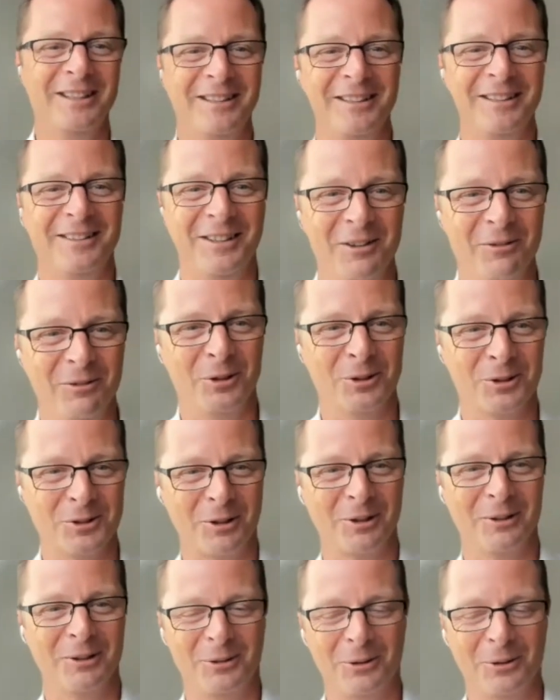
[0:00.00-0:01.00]
TTC for
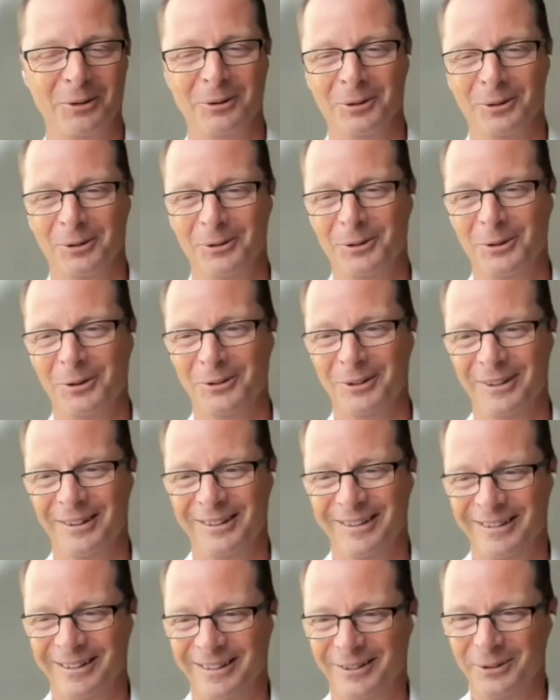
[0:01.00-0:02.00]

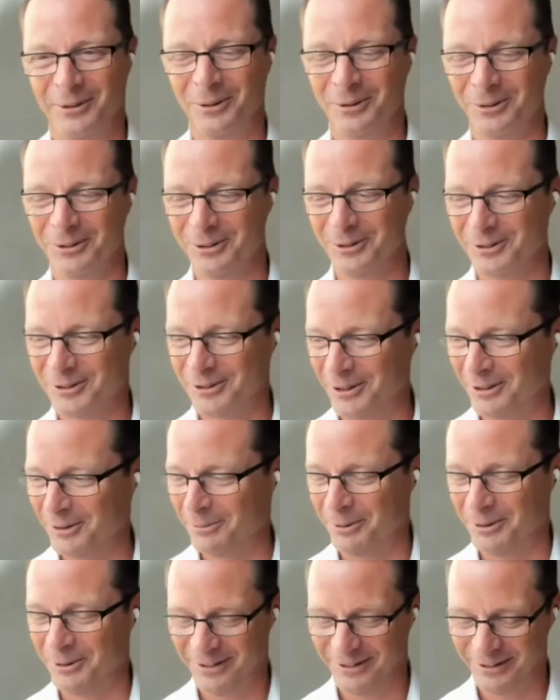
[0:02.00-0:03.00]
Toronto
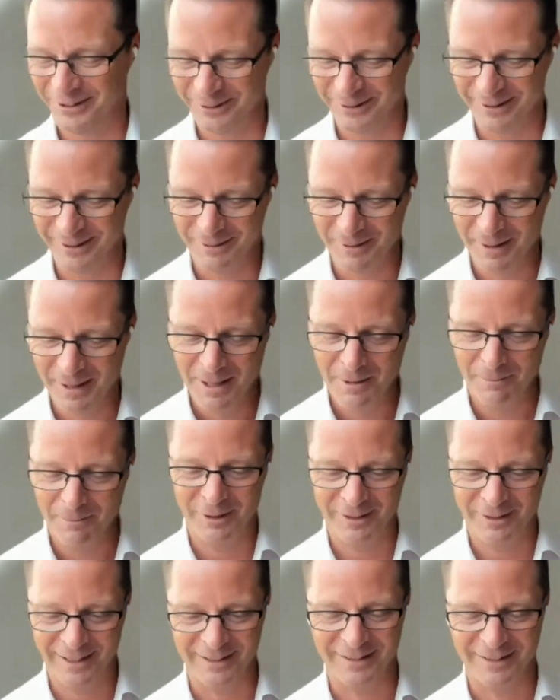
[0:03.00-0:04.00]
Transport. So,
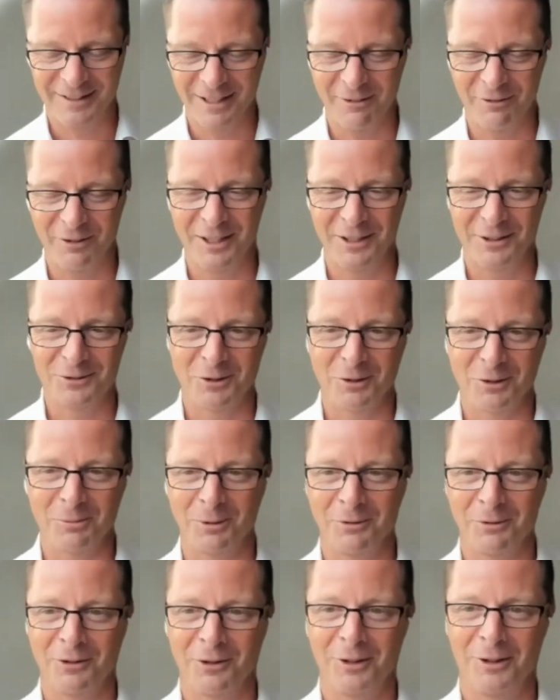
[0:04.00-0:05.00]
but yeah, TfL
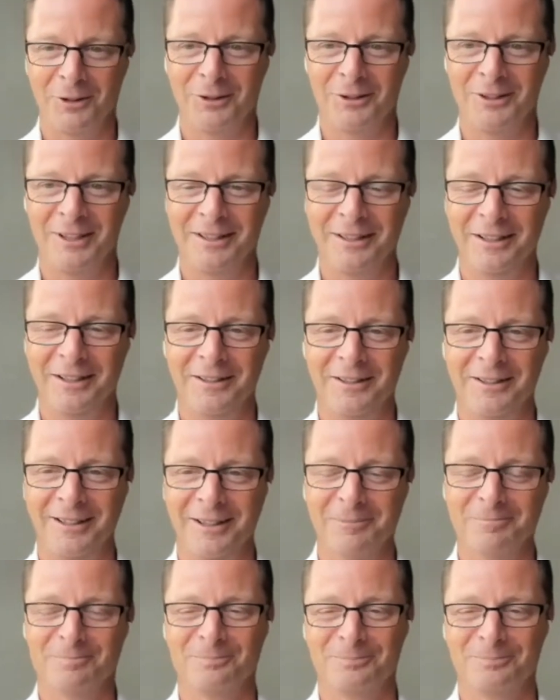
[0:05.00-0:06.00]
Transport for London, indeed.
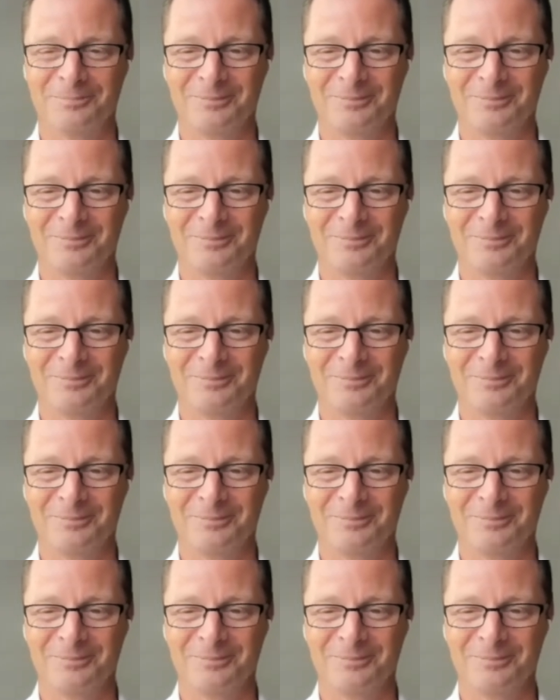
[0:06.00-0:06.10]
Yeah.